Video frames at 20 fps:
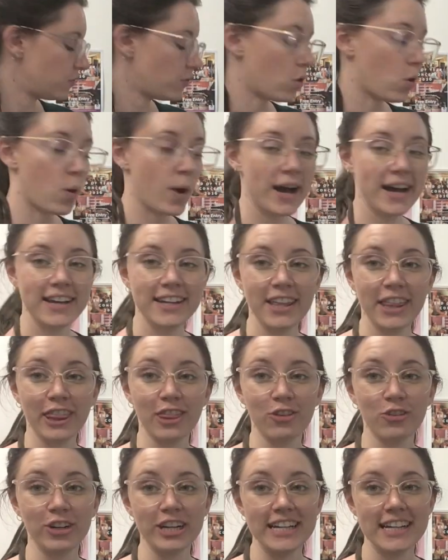4,
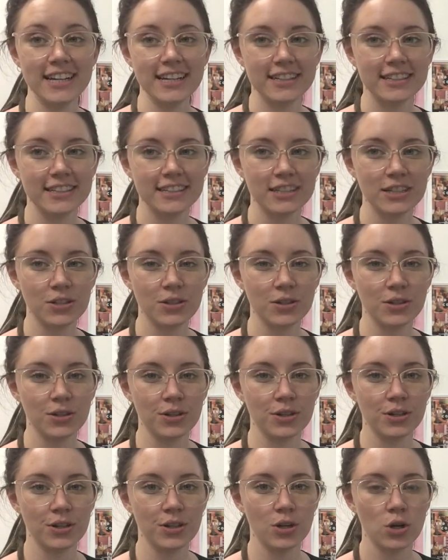3,
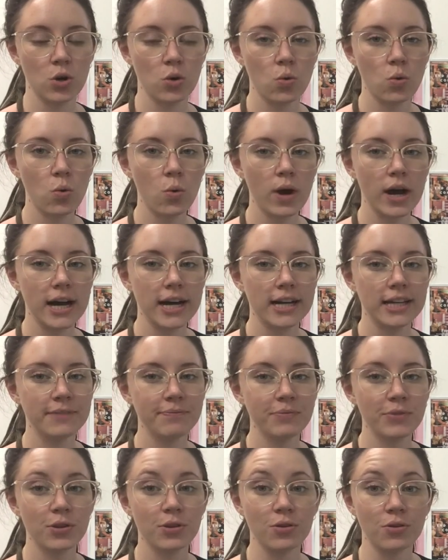2,
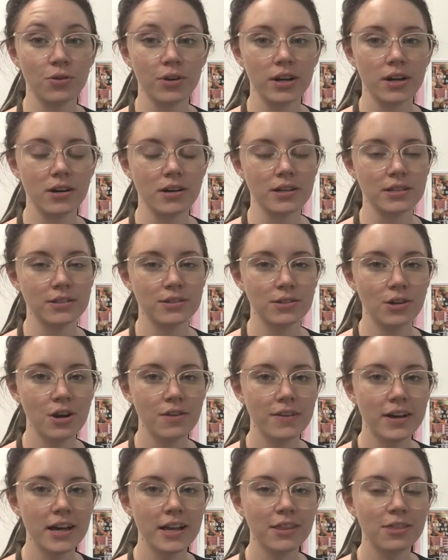1. 3 crosses
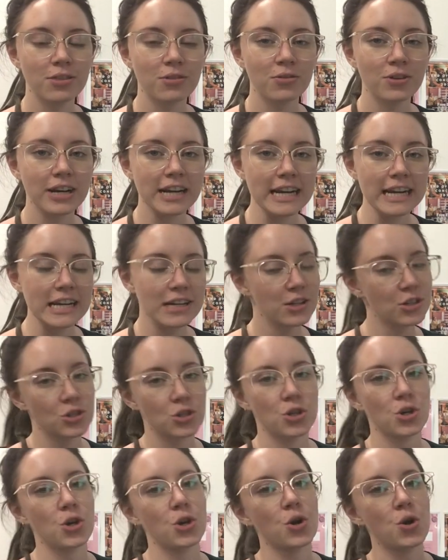over. 3,
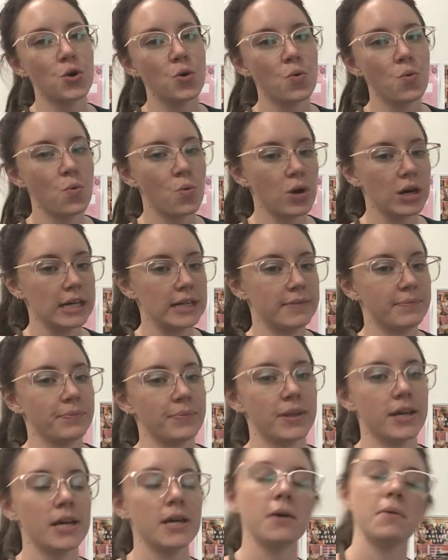2,
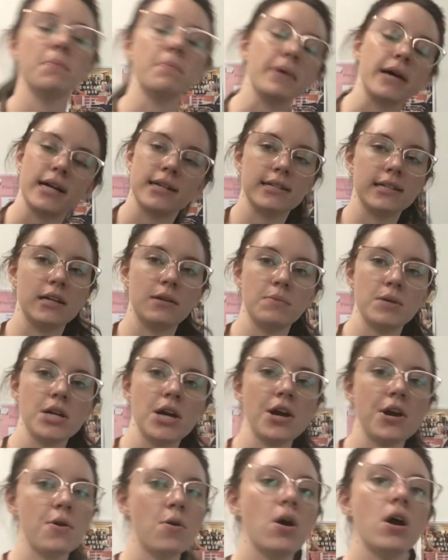1. Back down we
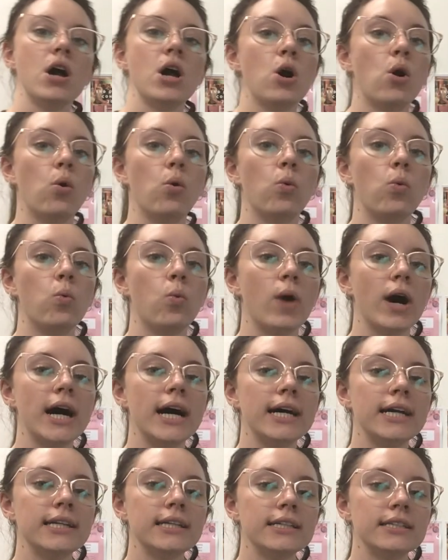go.
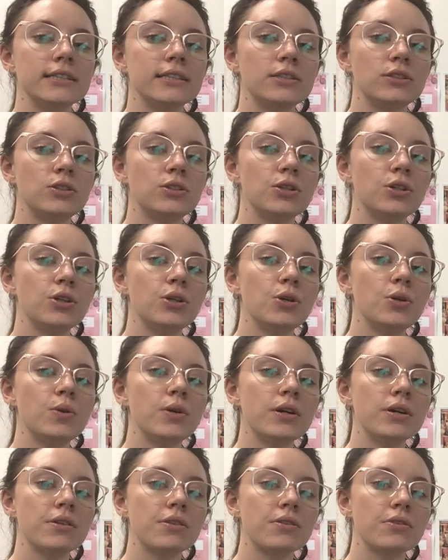1,
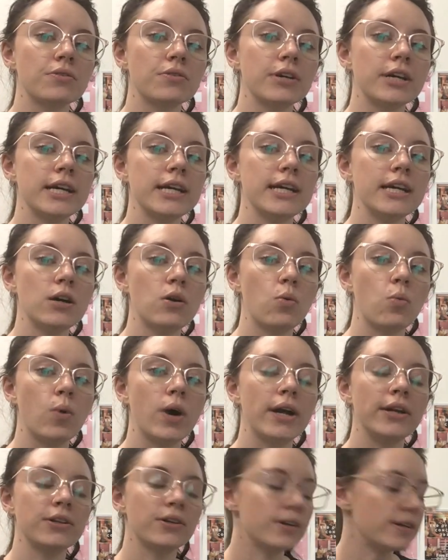2, 3.
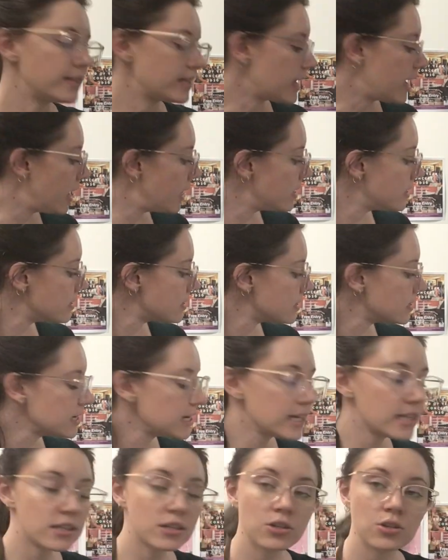1 goes
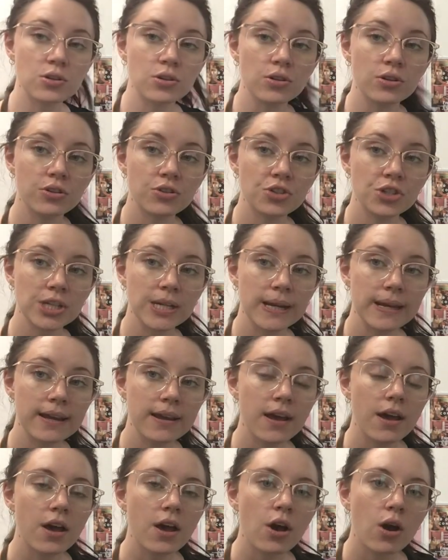underneath to your G.
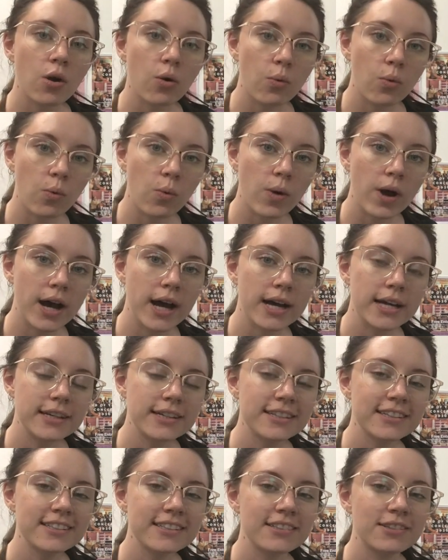
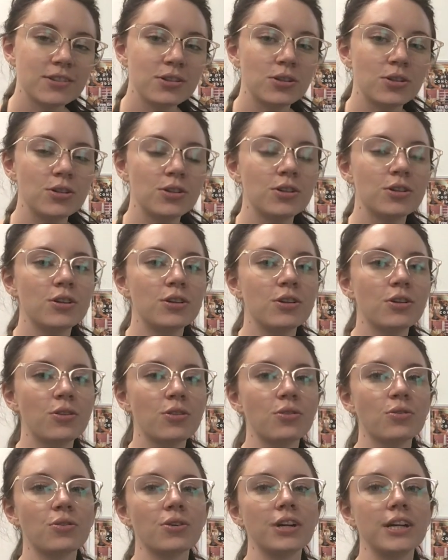1, 2,
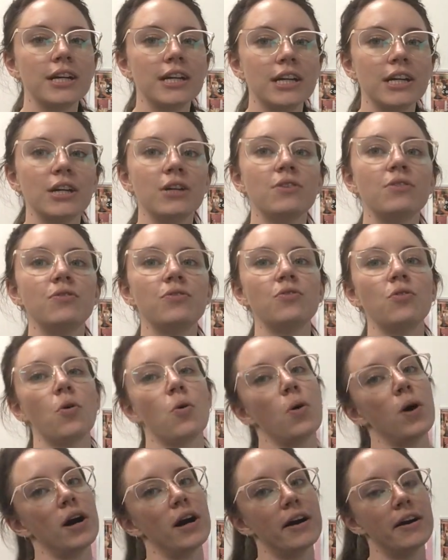3,
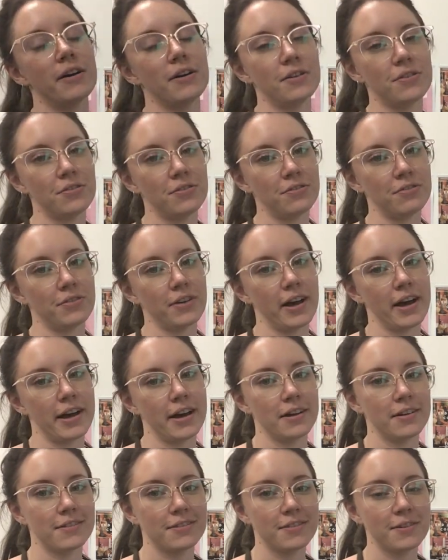4,
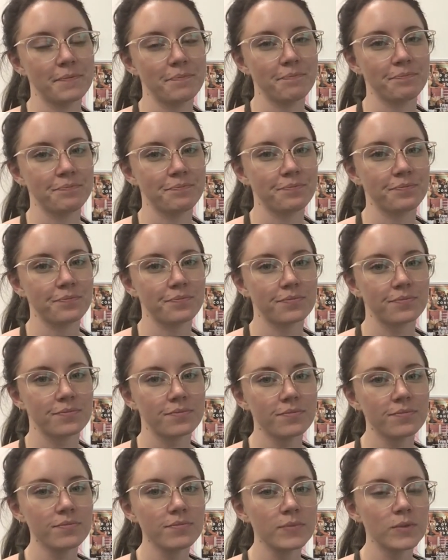5.
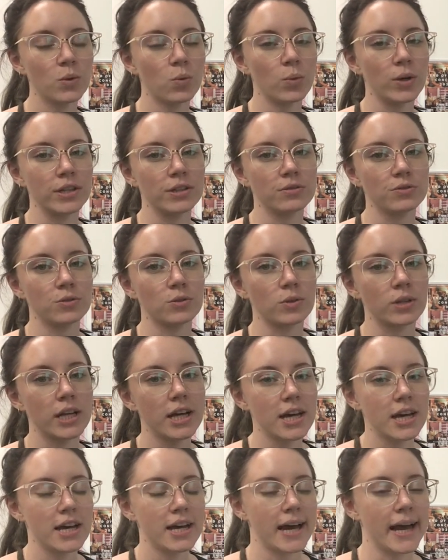Wonderful.
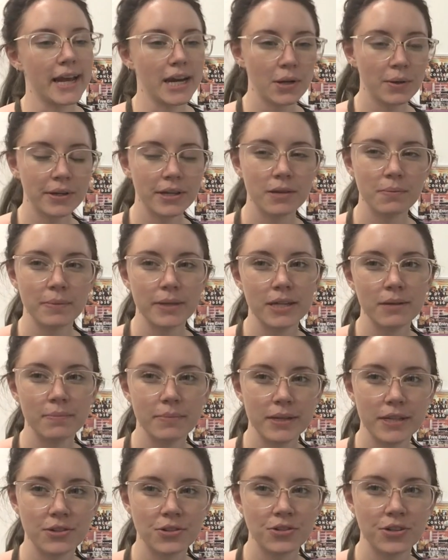I know it can be a
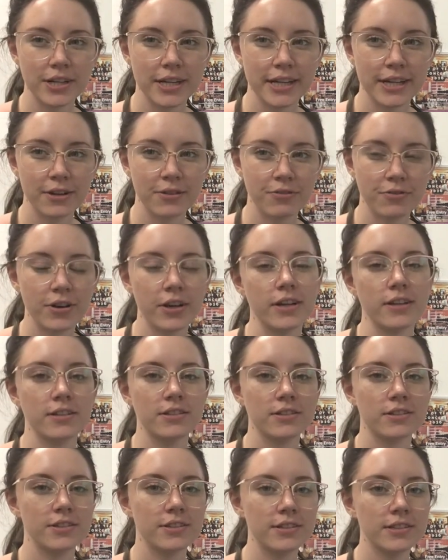bit tricky at
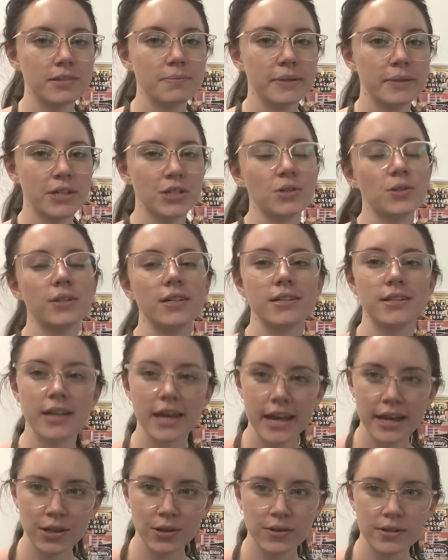first, so just make sure to
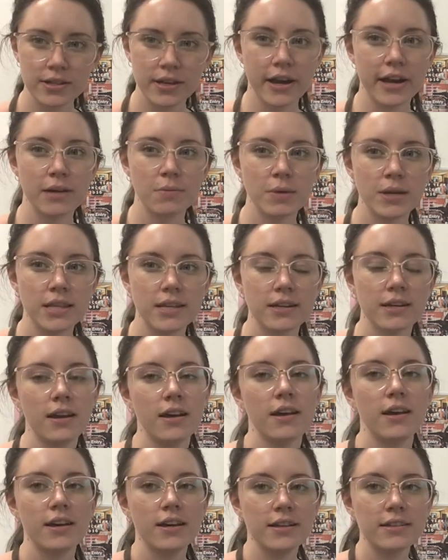take your time with it.
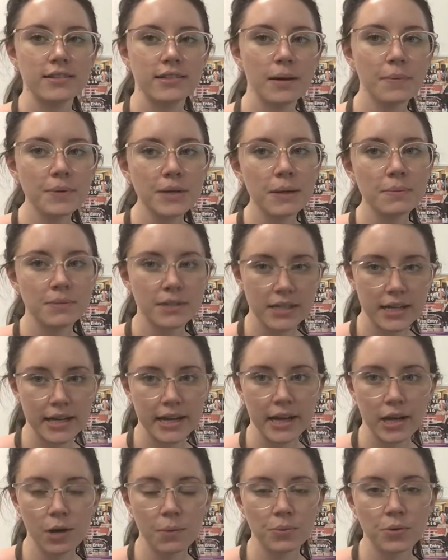Sometimes it can
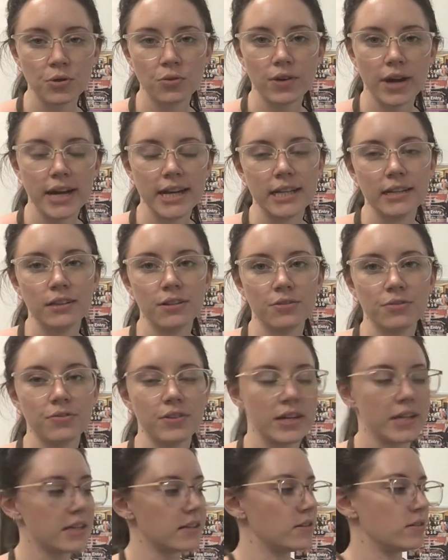help to write in the
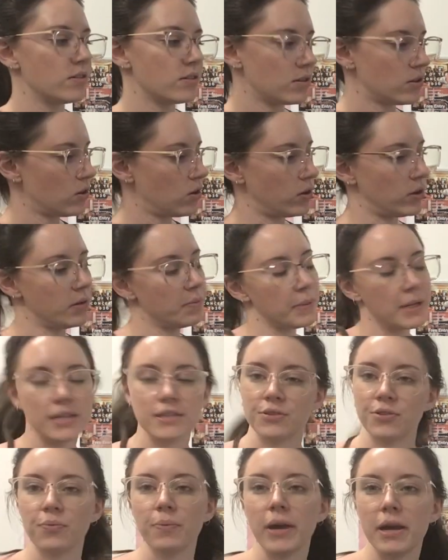fingers on a
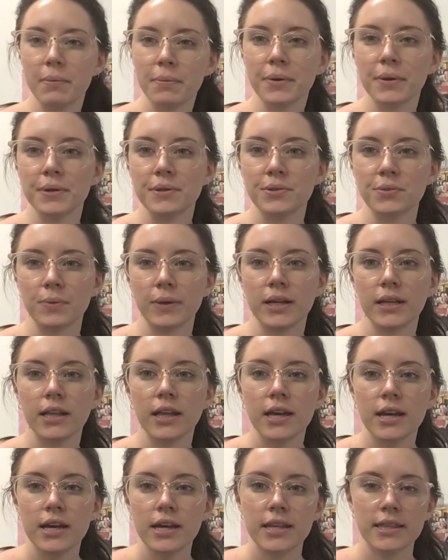piece of paper as well.
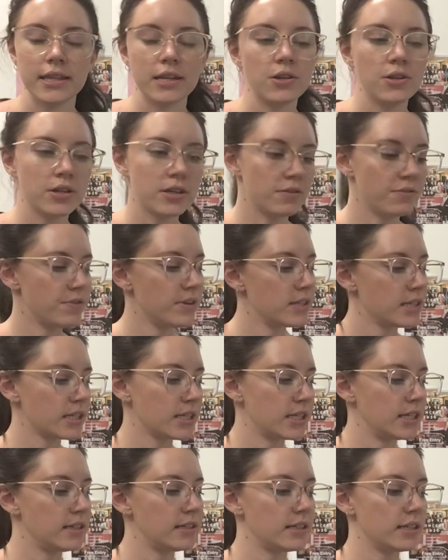Then you can
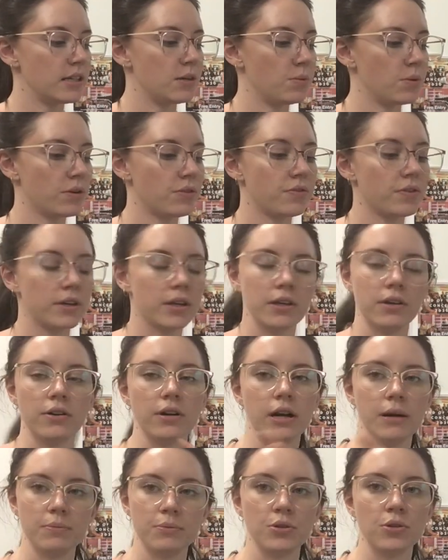physically see what finger you're
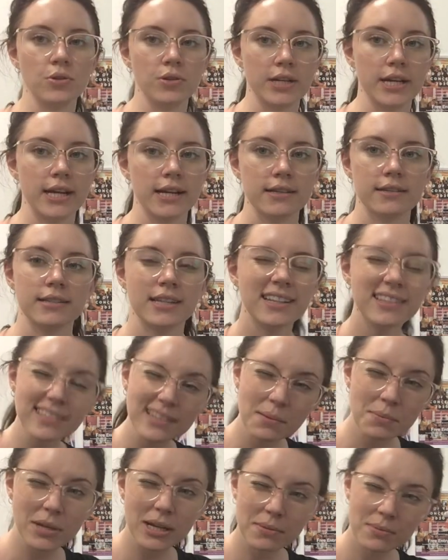up to next. And
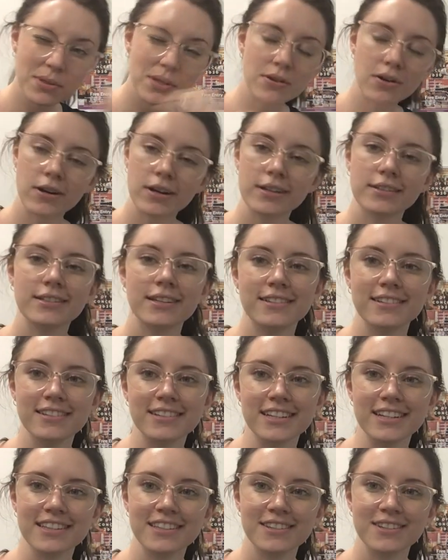sometimes the note's
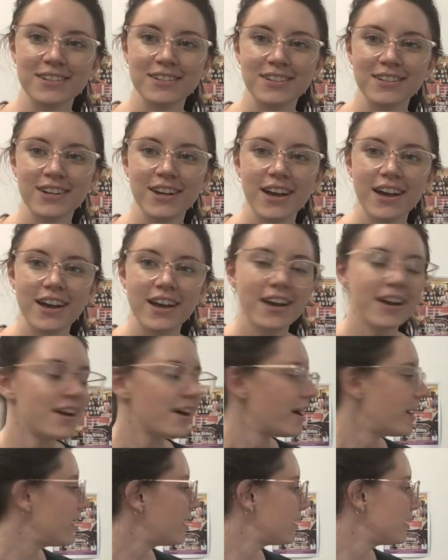underneath too.
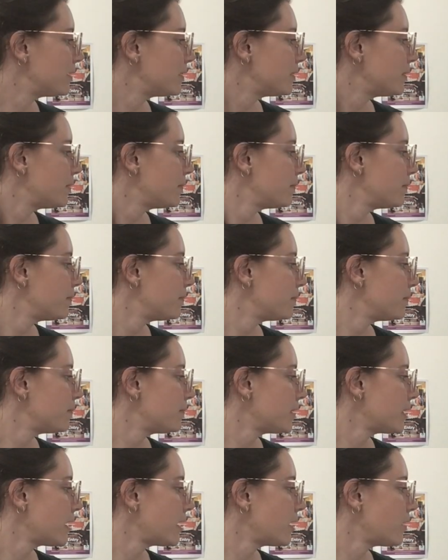
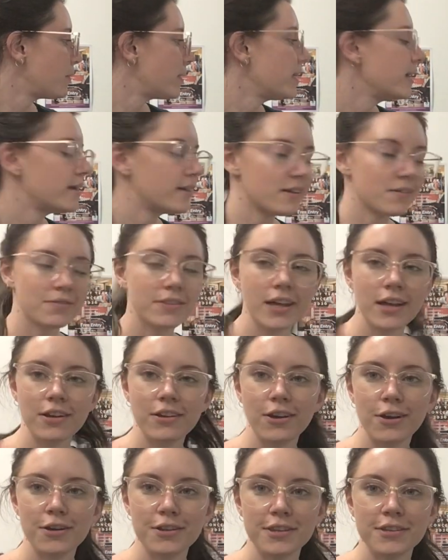But anyway, give that a
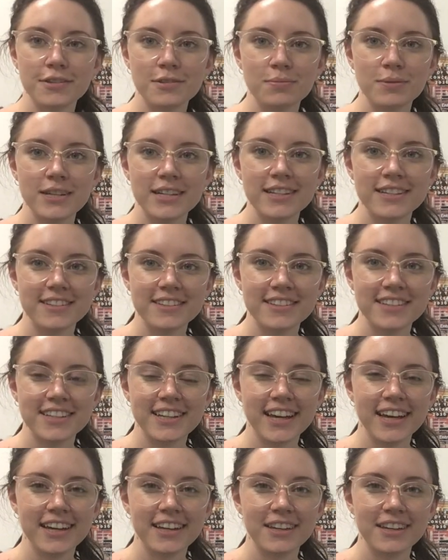go this week and see